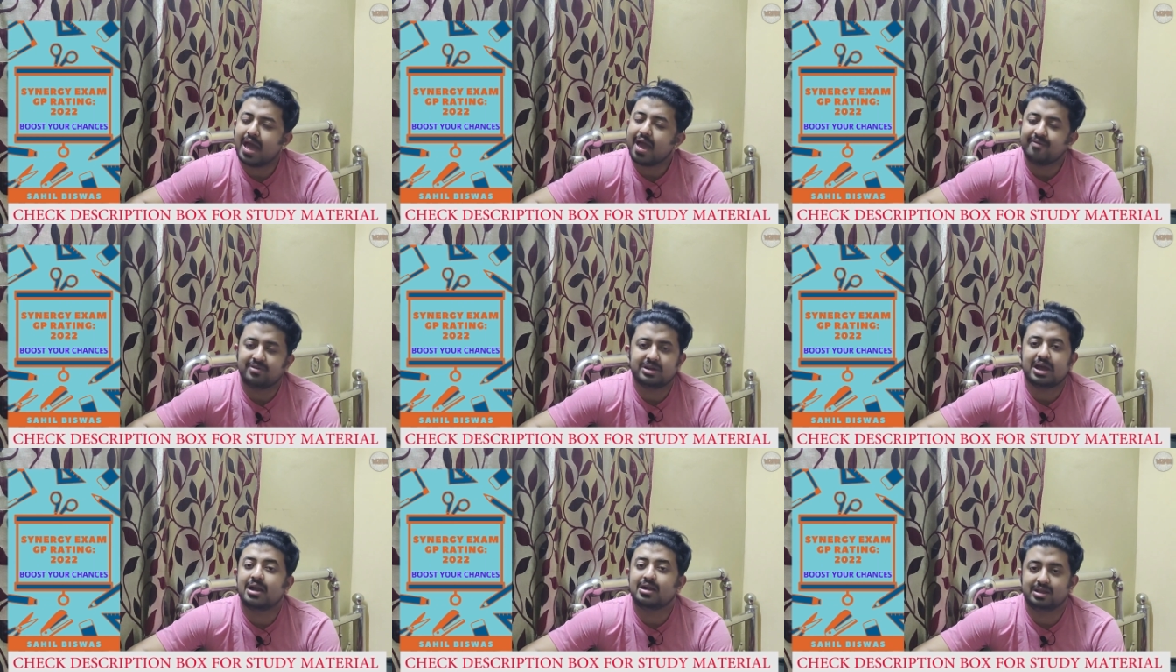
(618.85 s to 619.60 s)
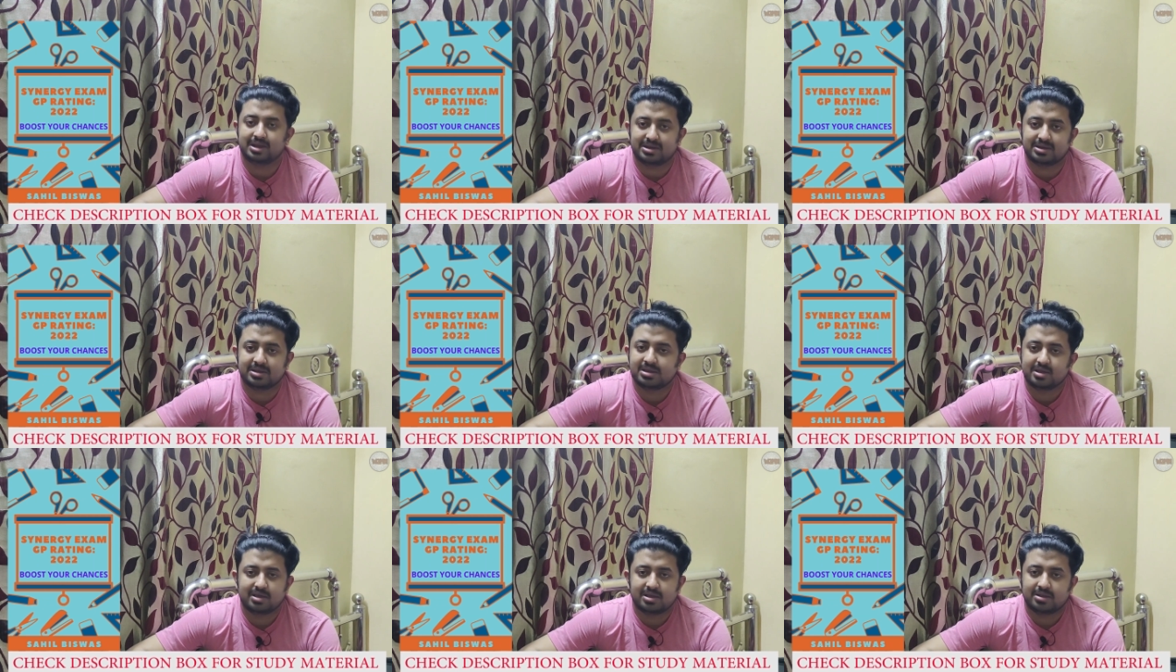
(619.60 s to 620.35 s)
I haven't heard it
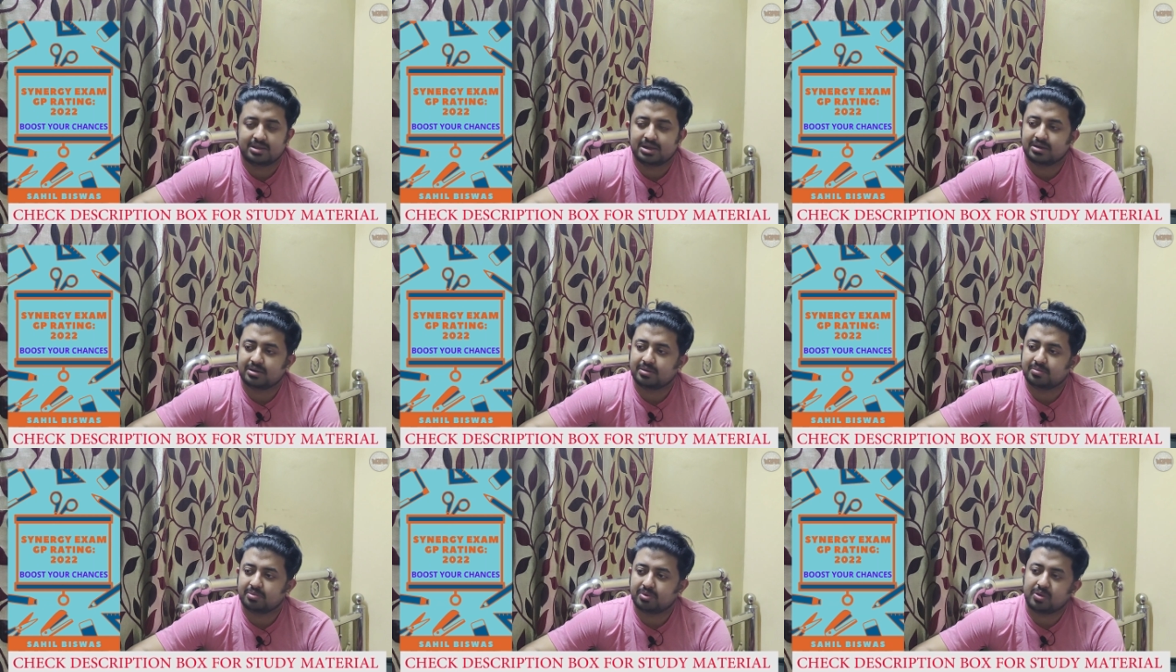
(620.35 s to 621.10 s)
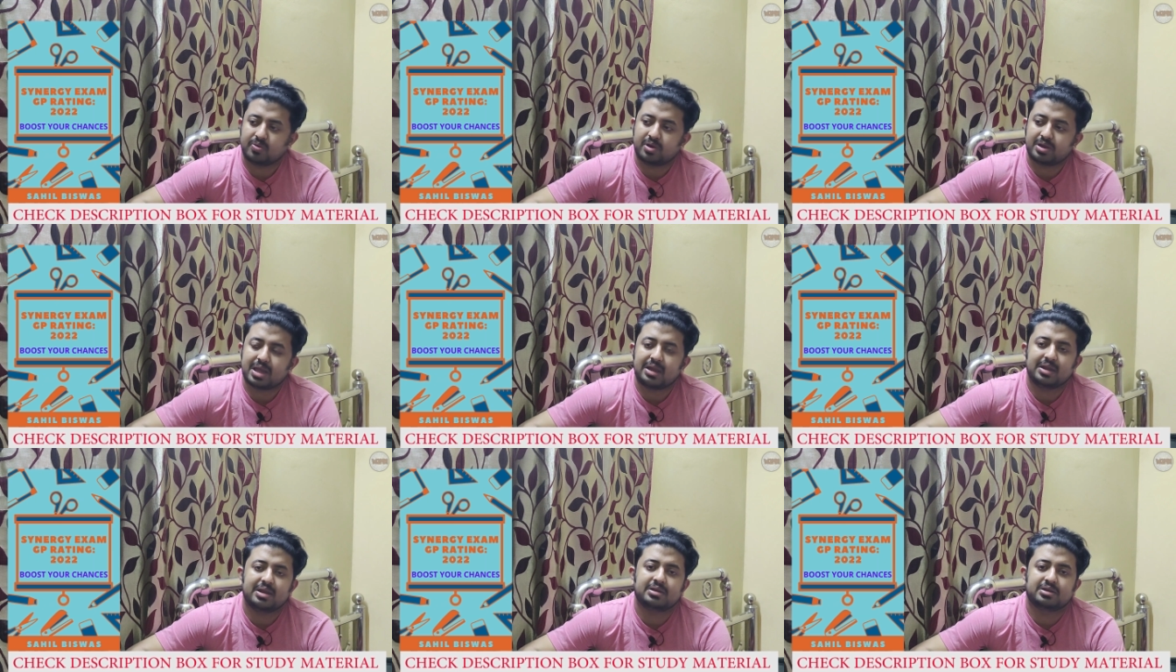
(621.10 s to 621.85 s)
that one
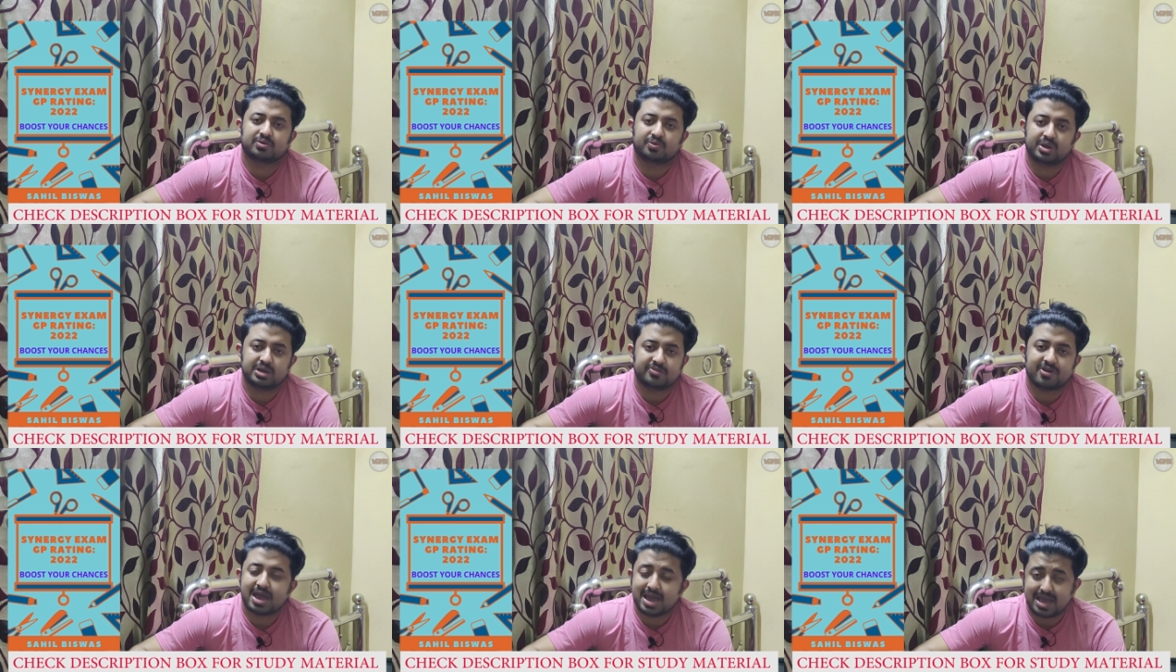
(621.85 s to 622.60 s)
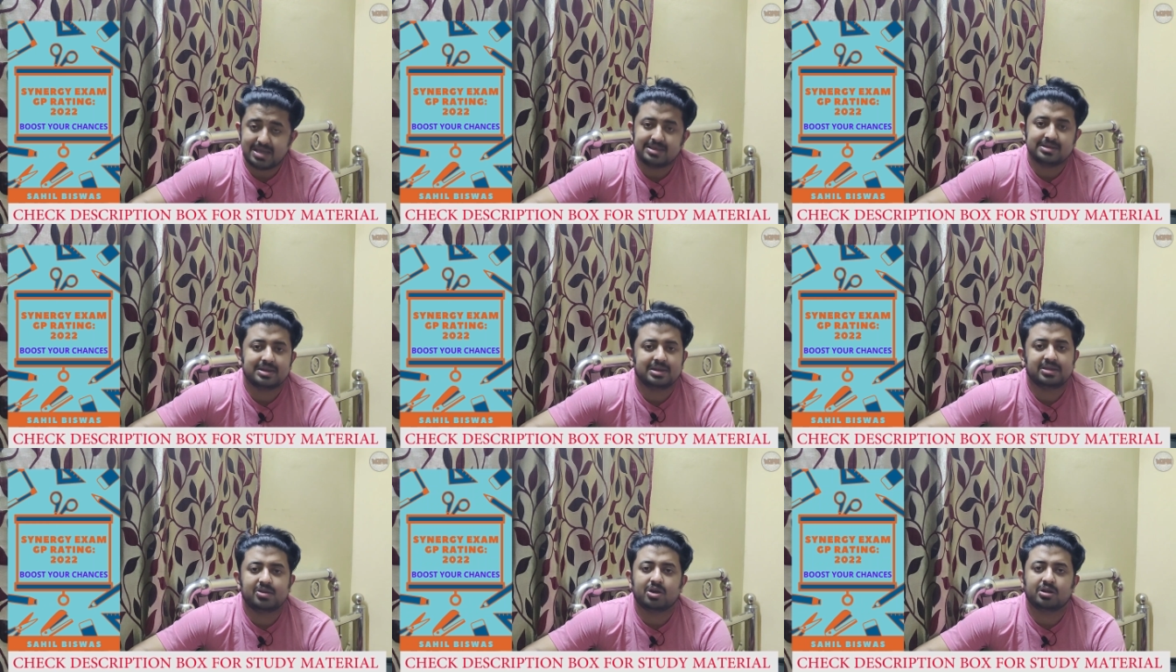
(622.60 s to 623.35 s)
candidate went via agent
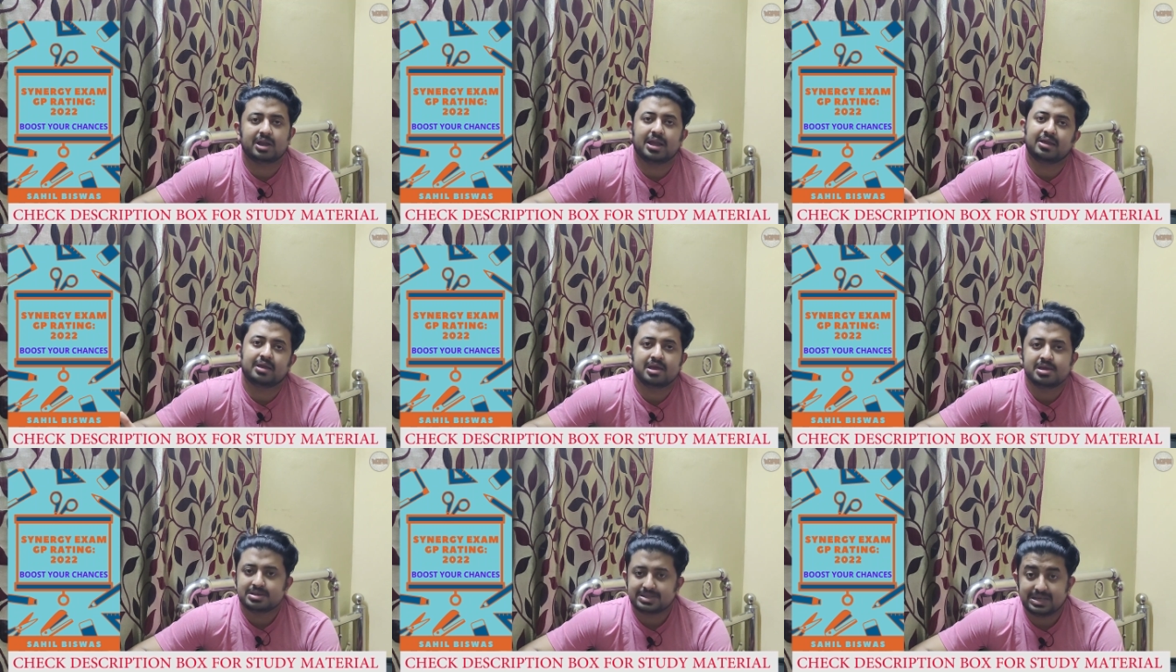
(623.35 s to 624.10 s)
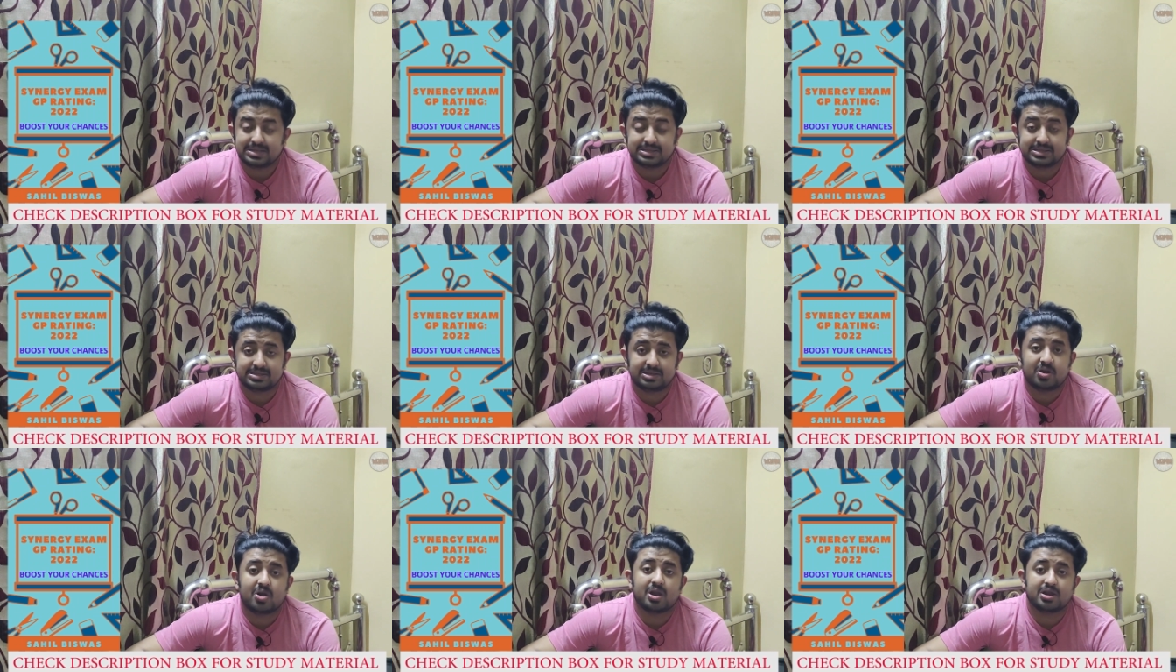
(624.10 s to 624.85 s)
and he got like
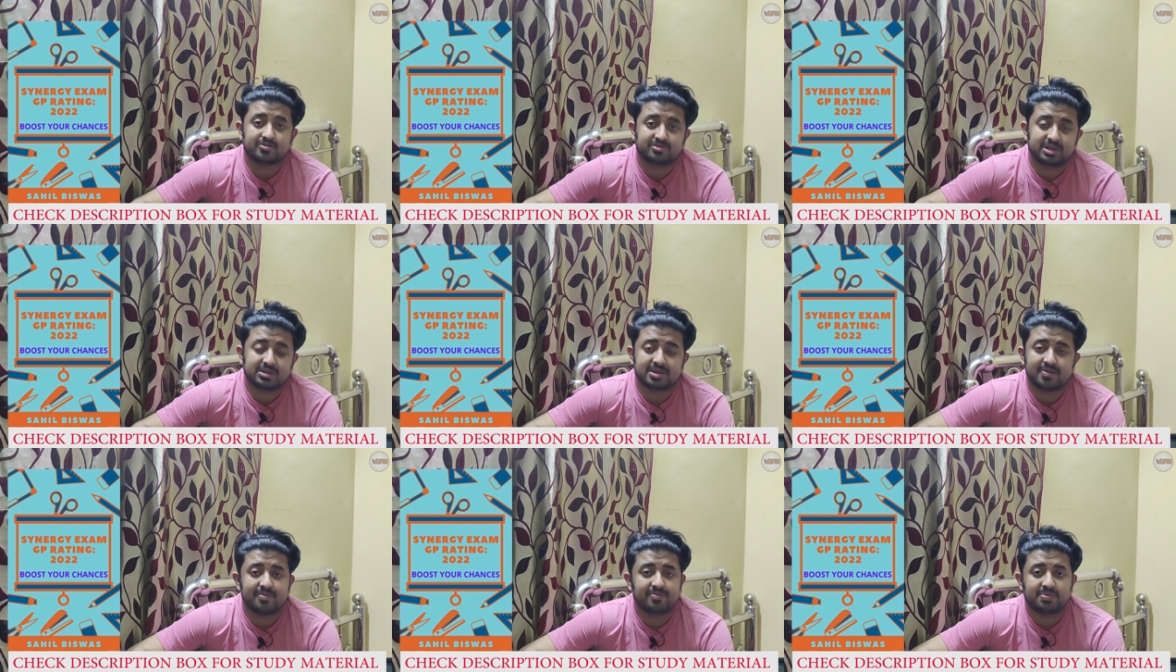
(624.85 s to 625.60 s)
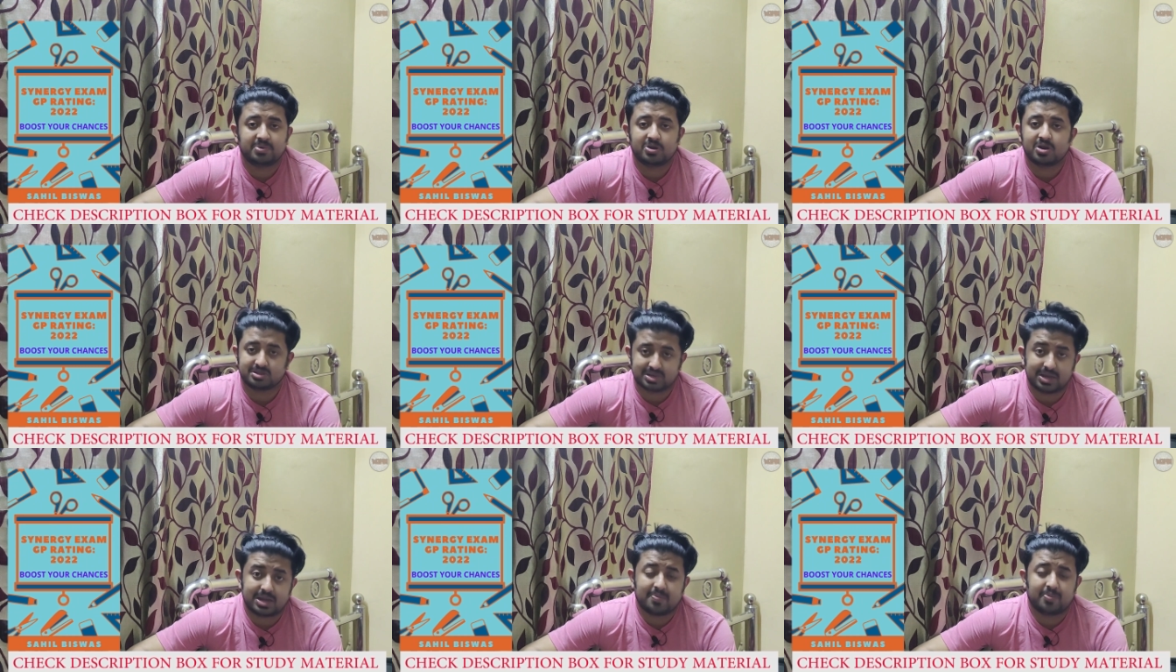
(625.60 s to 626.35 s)
$660,
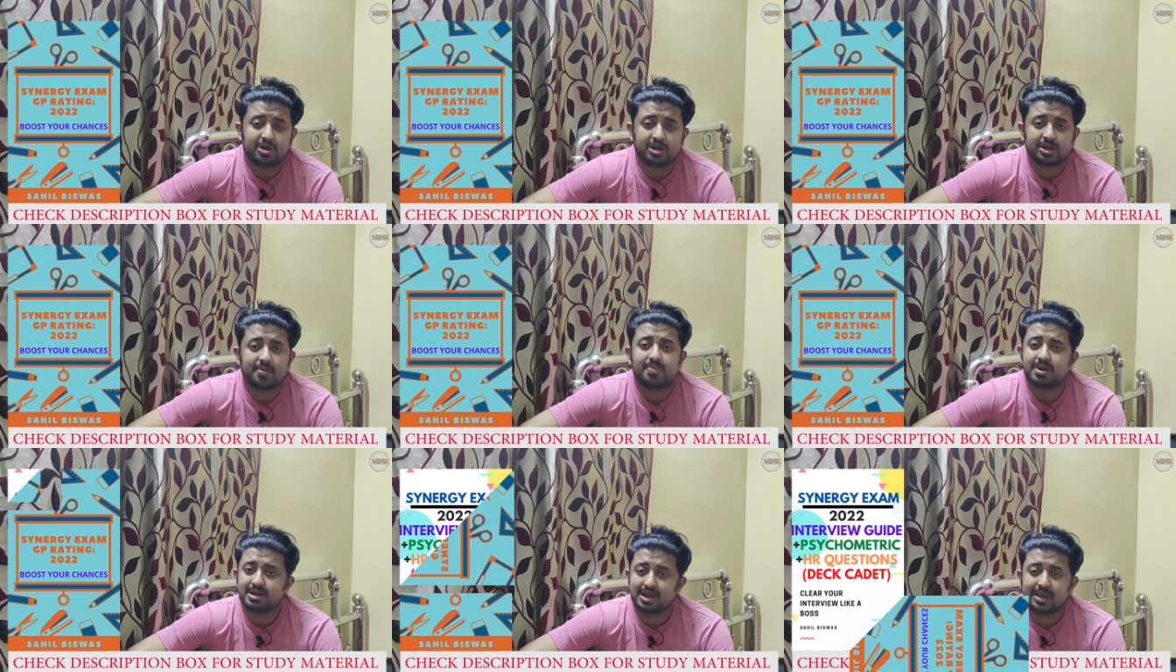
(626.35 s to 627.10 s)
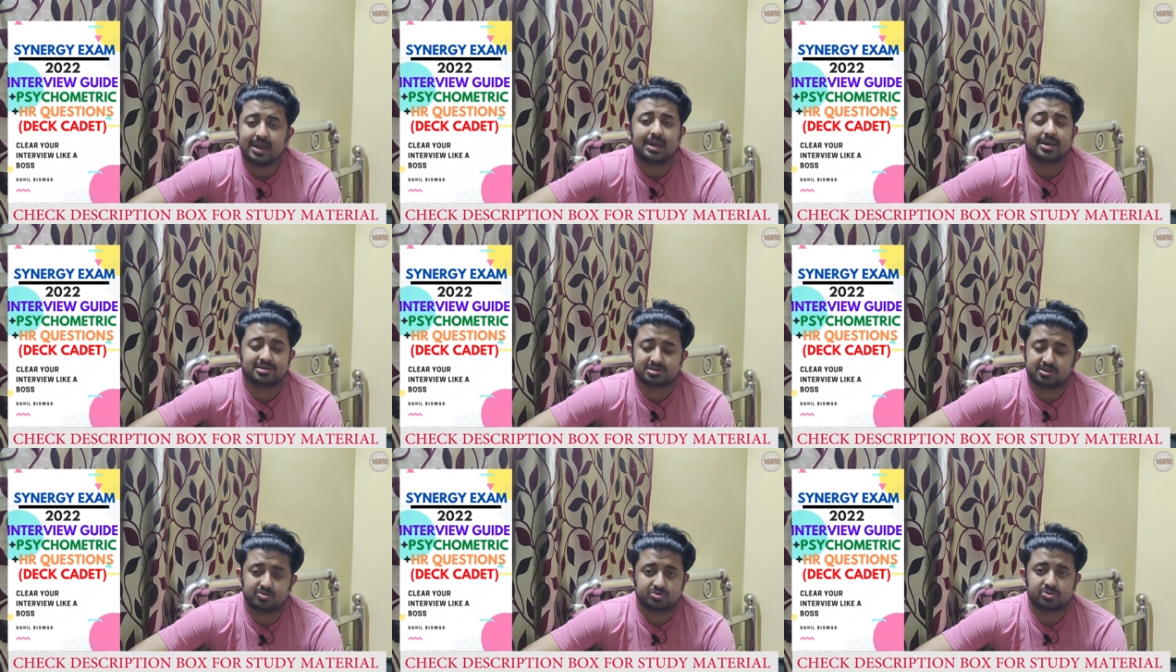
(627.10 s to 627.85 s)
$750, like a reputed company tech
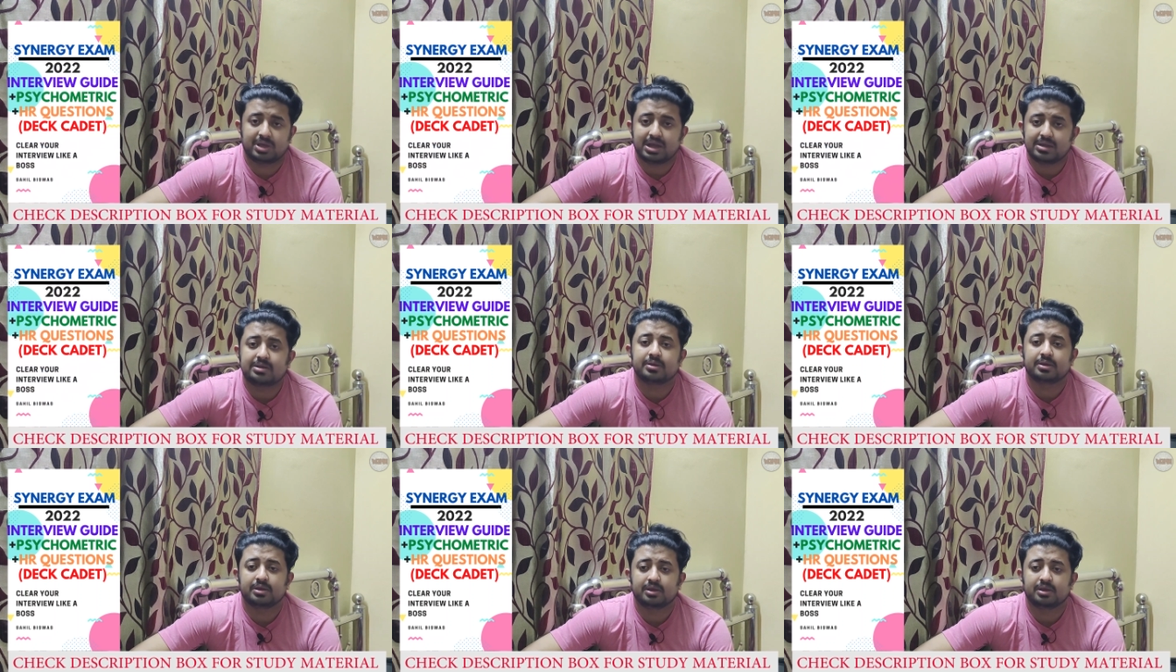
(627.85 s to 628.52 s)
carrots used to get.